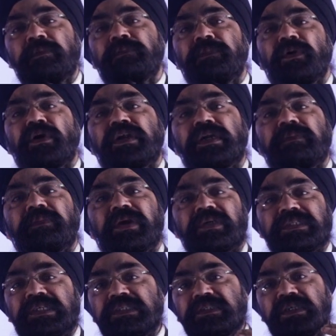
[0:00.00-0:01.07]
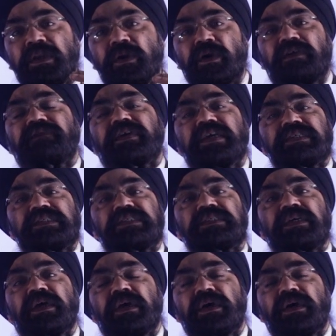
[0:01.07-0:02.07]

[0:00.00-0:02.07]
important because I see a lot of cases